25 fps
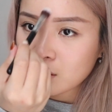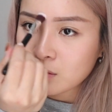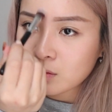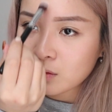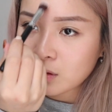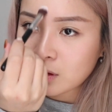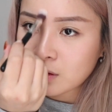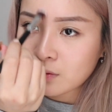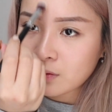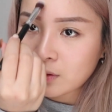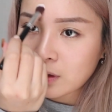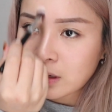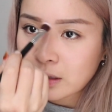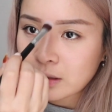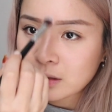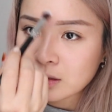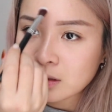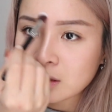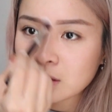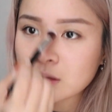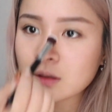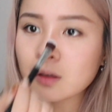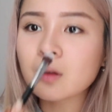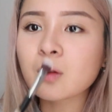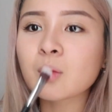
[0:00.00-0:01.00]
whatever
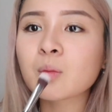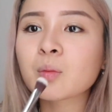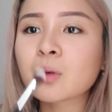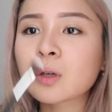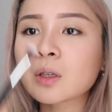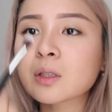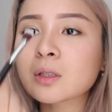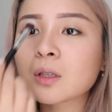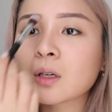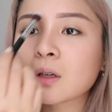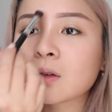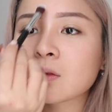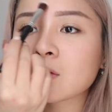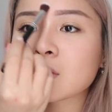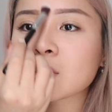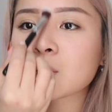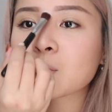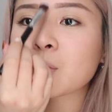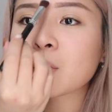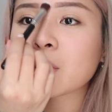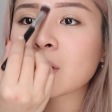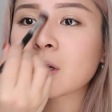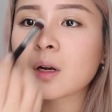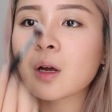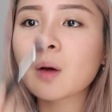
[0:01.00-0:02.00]
excess on the brush, kind of just
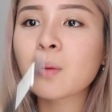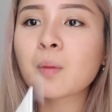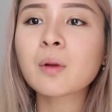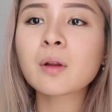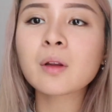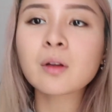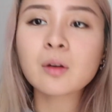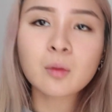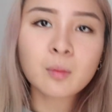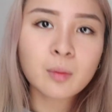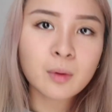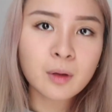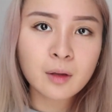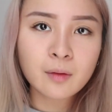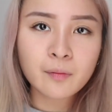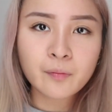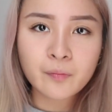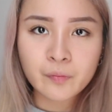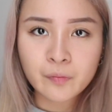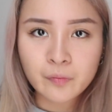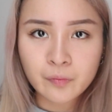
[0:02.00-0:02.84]
bring it up a little bit.